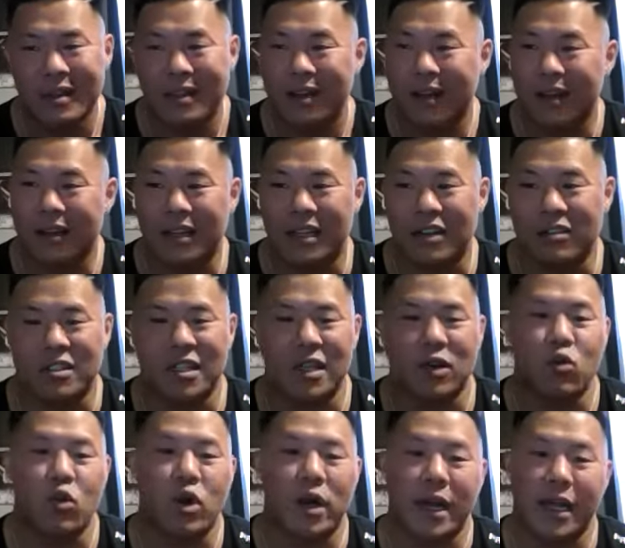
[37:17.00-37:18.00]
I think I was like
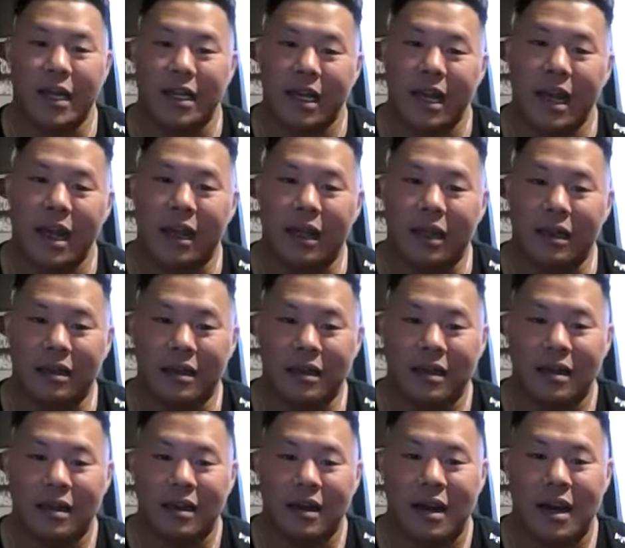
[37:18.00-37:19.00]
188.
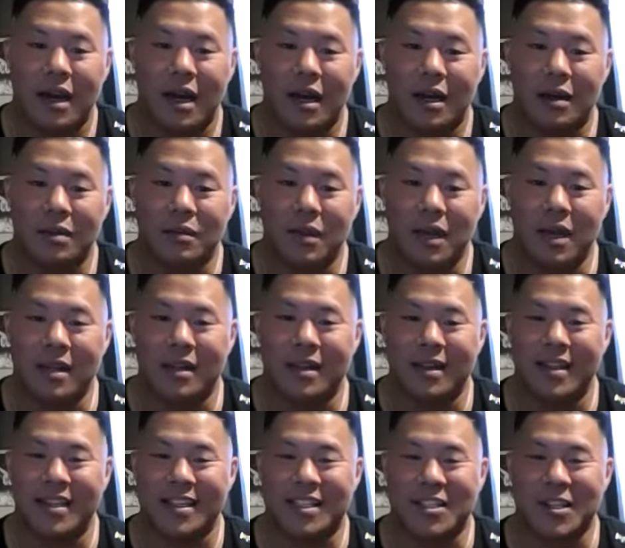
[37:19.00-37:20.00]

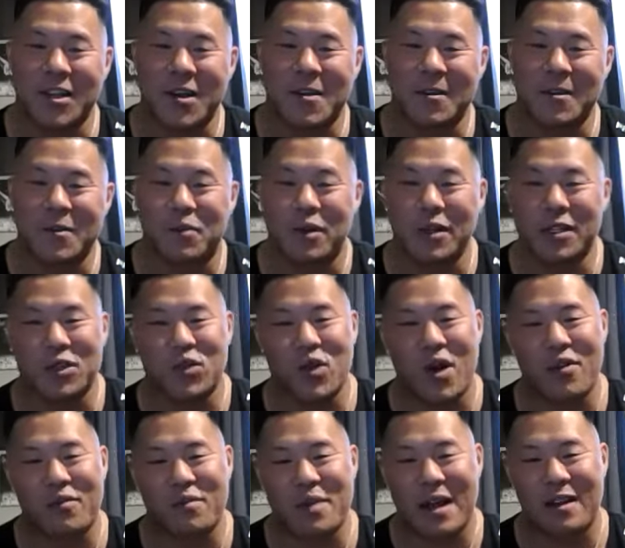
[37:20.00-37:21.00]
So to put
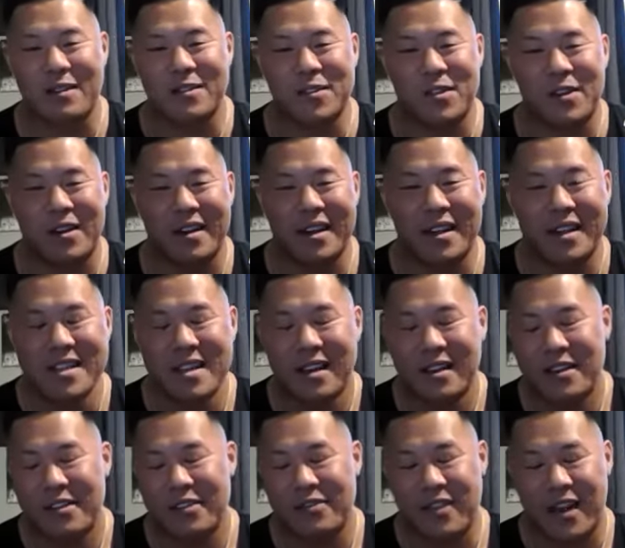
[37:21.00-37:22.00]
12 pounds on,
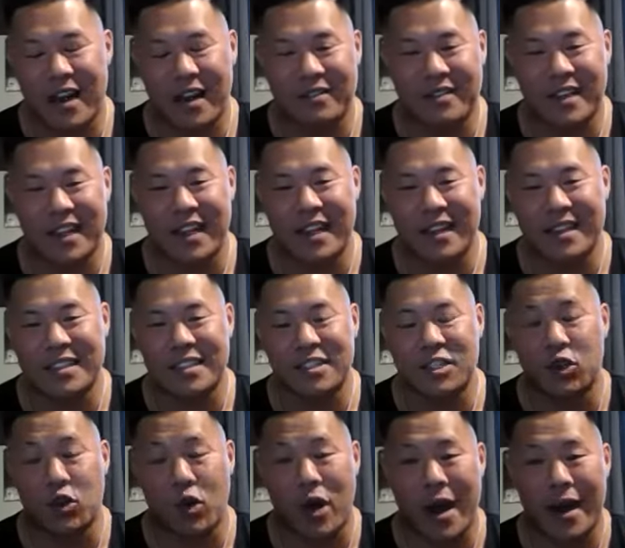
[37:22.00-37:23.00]
5 days,
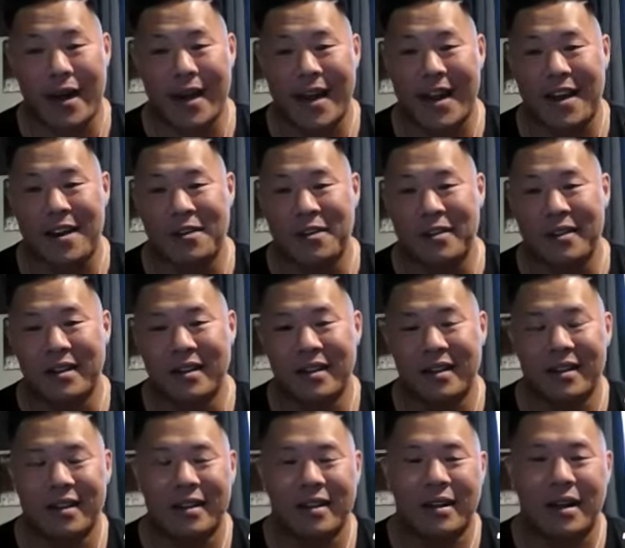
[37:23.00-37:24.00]
dry out,
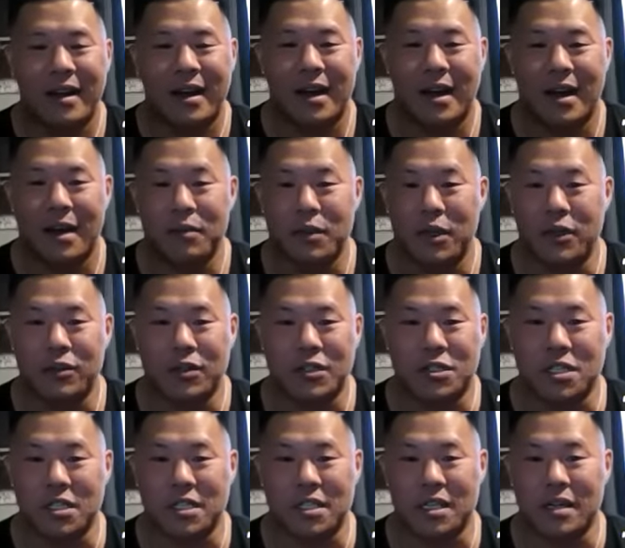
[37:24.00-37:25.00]
it was
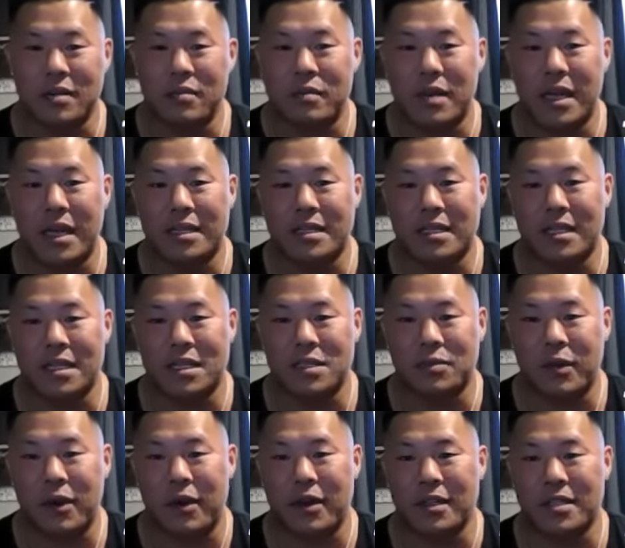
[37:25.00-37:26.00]
just an amazing
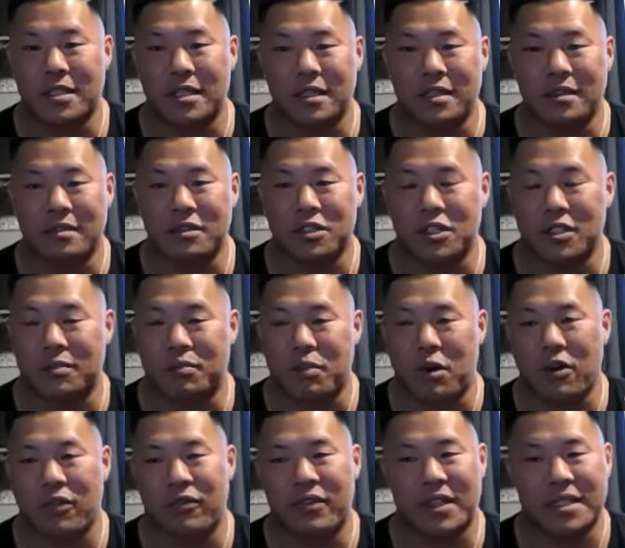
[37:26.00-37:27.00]
experience and just
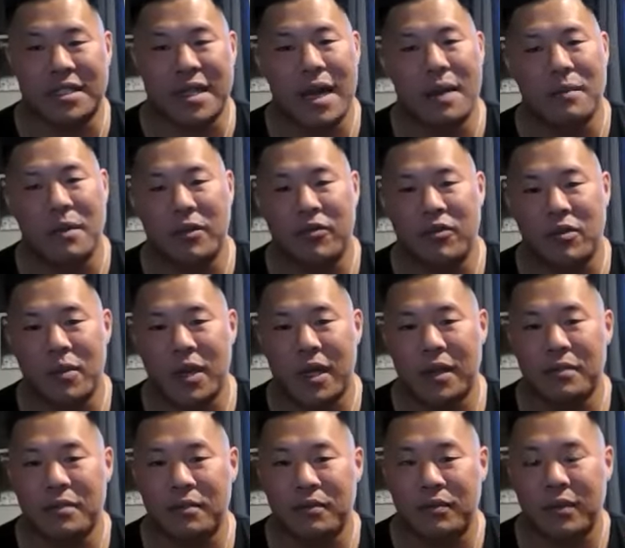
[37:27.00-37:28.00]
perfect timing for me.